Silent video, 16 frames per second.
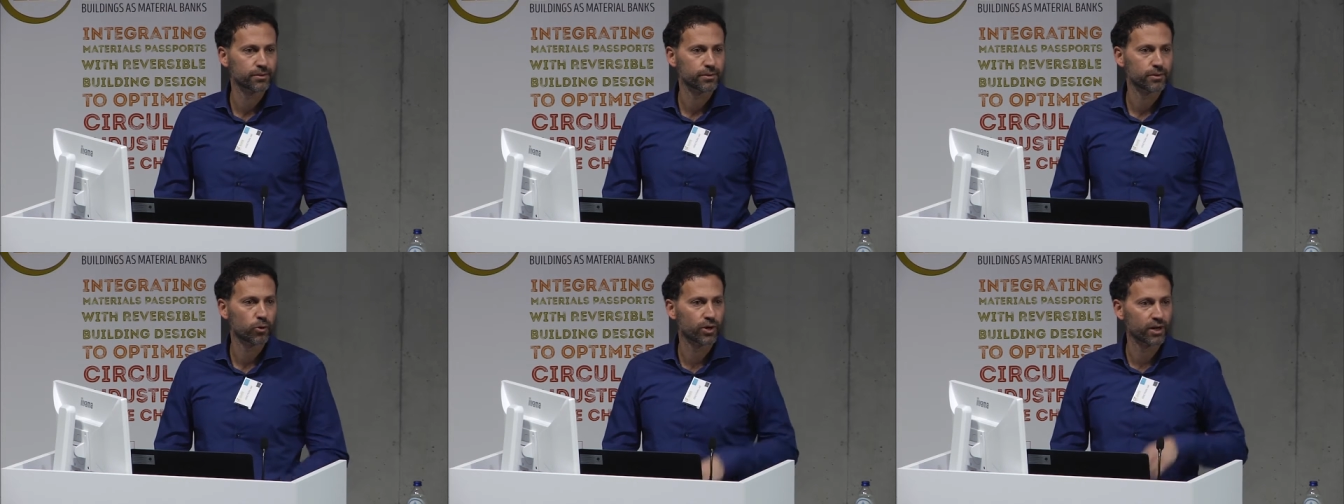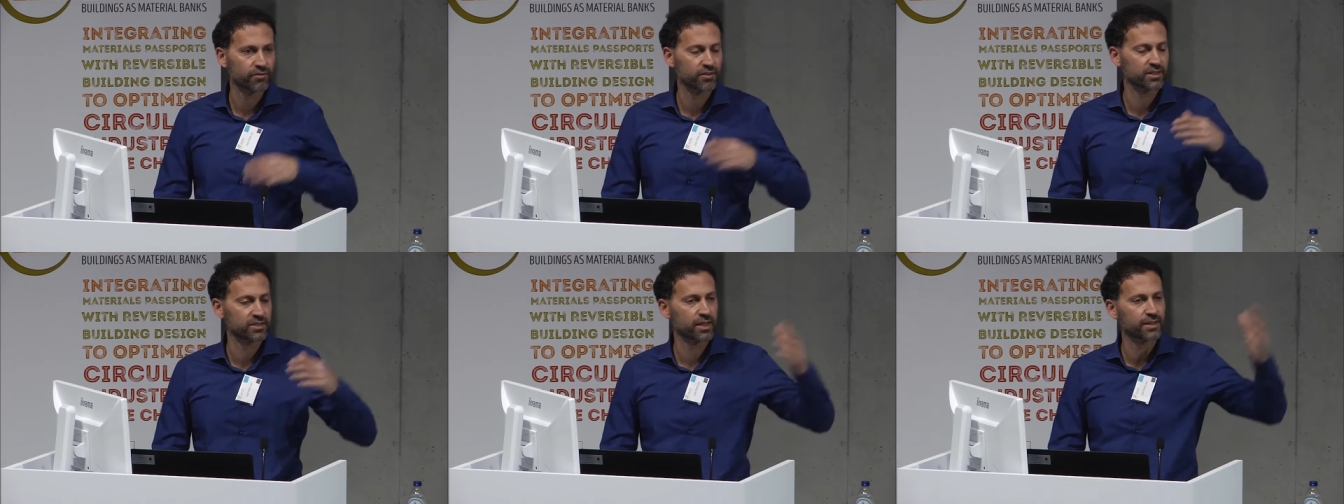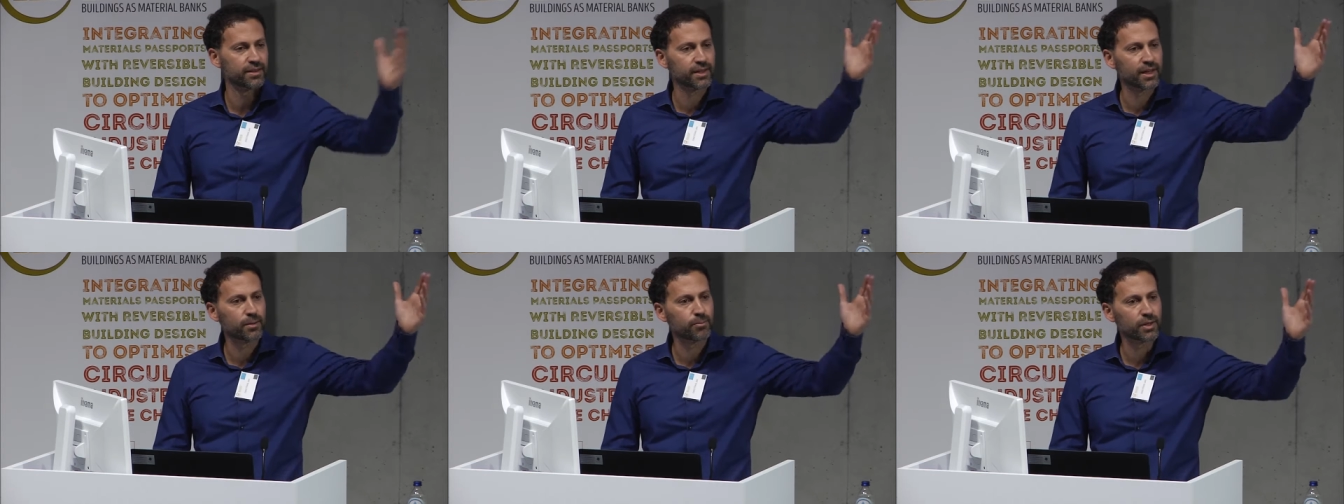Or if it's
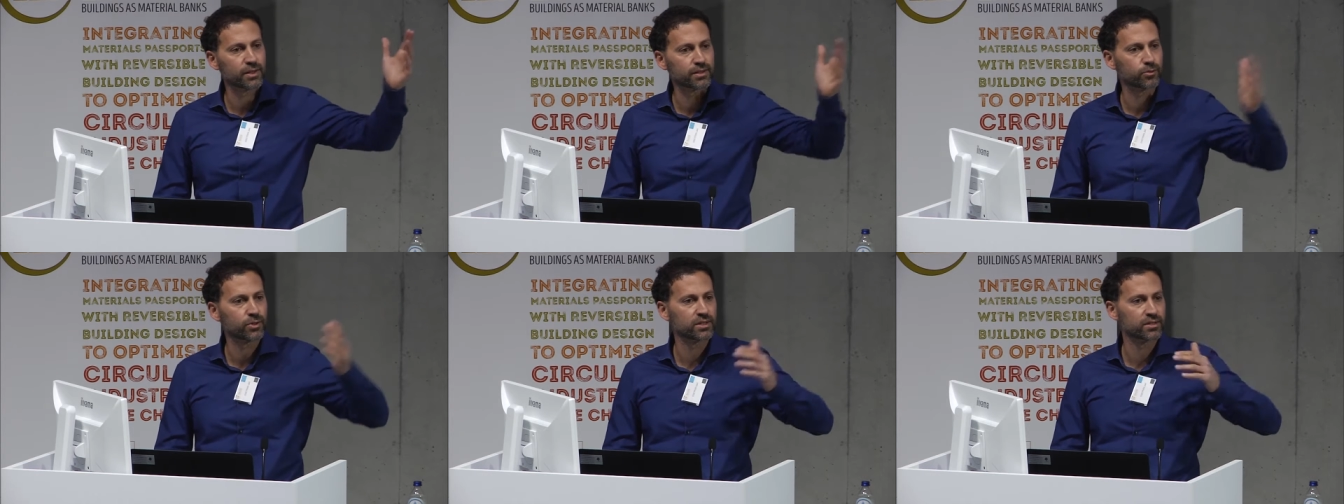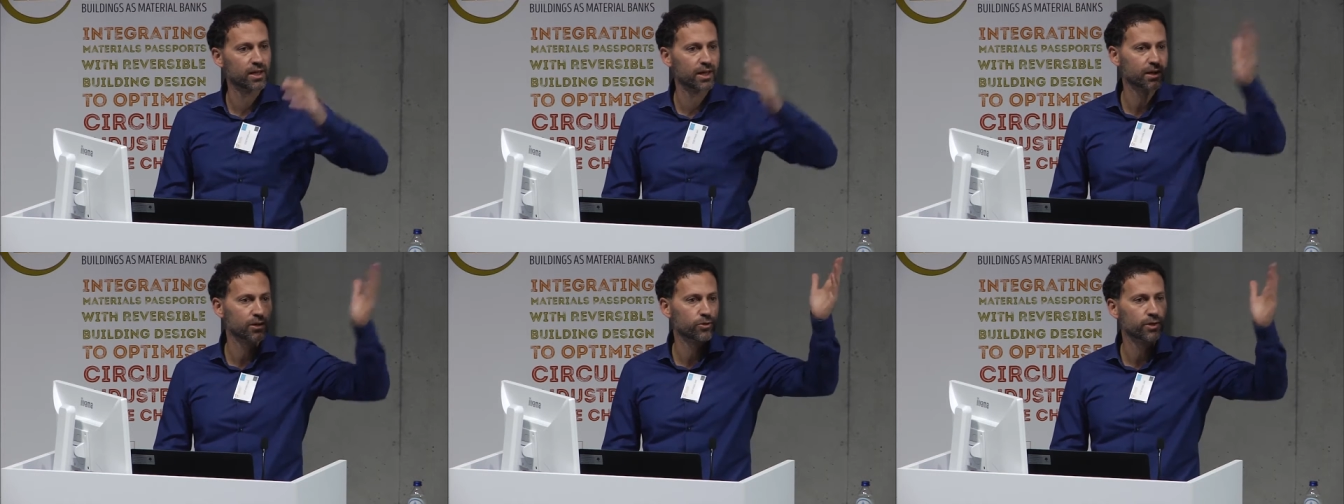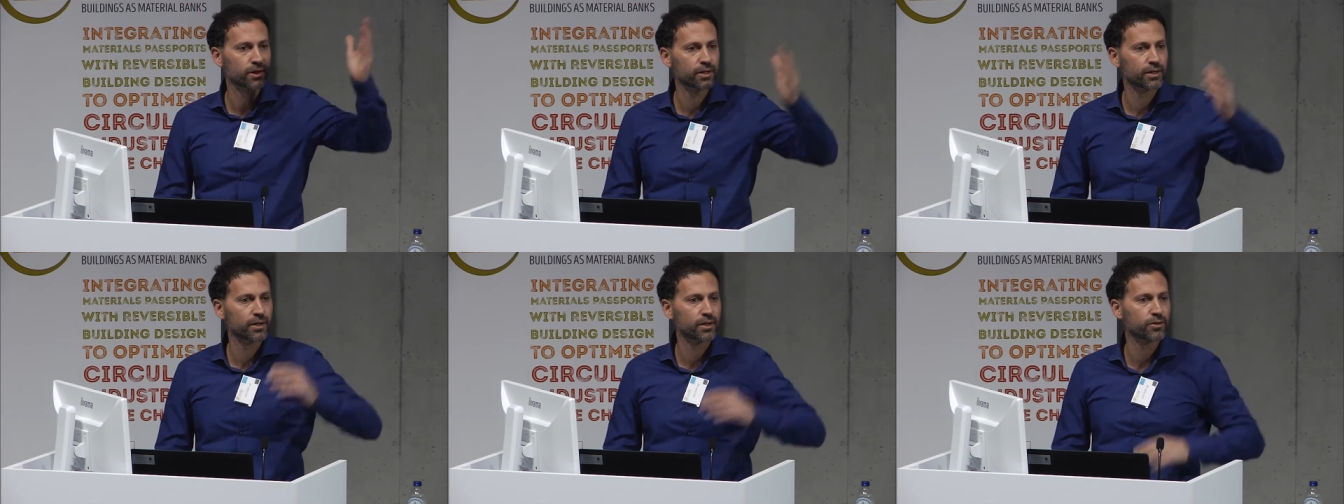ending up at a recycler
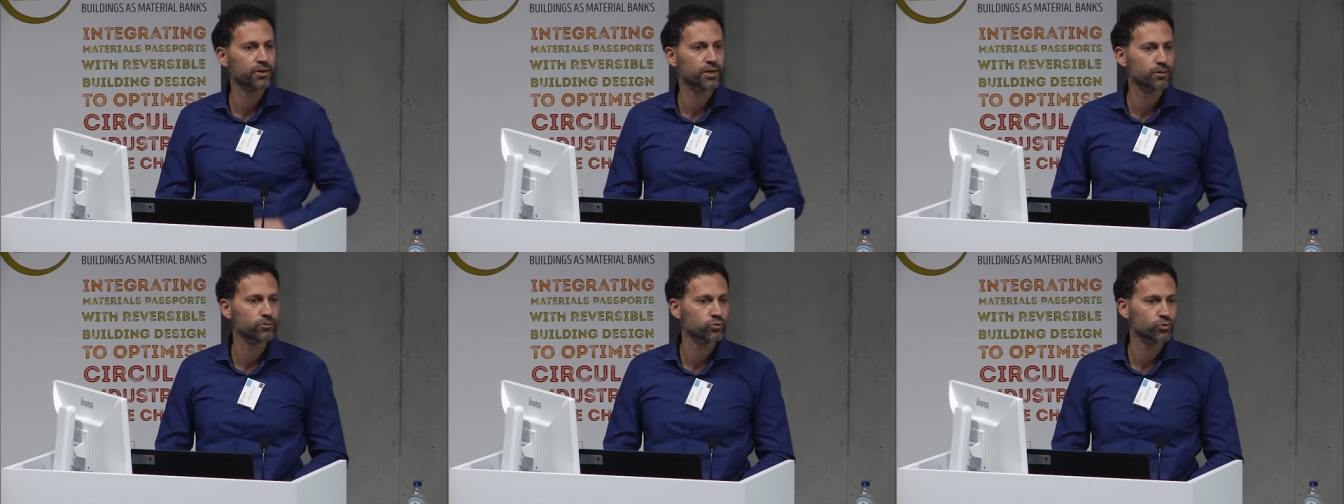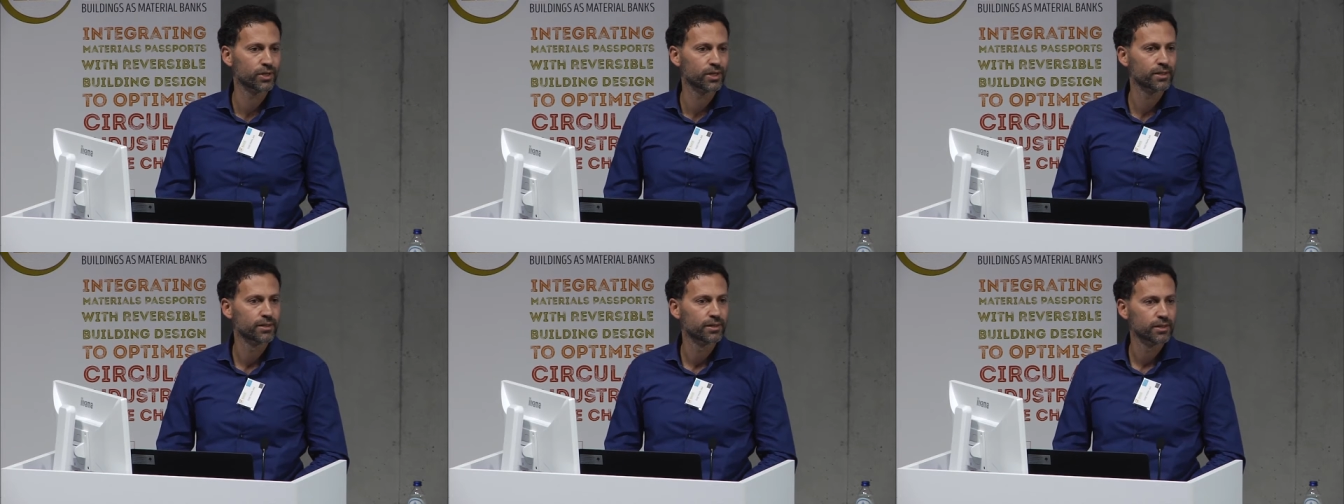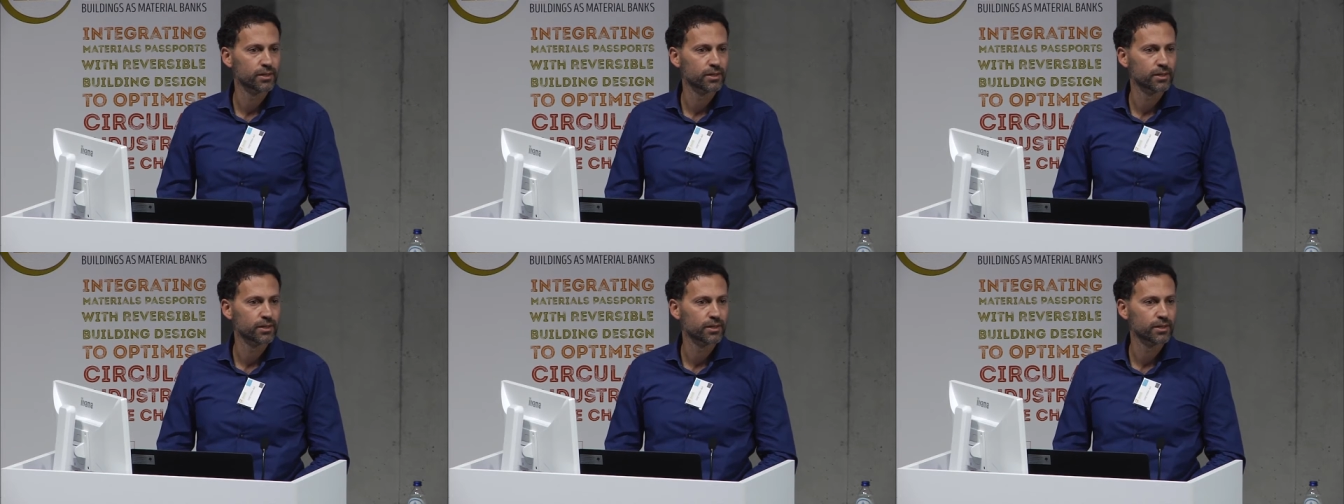in another country,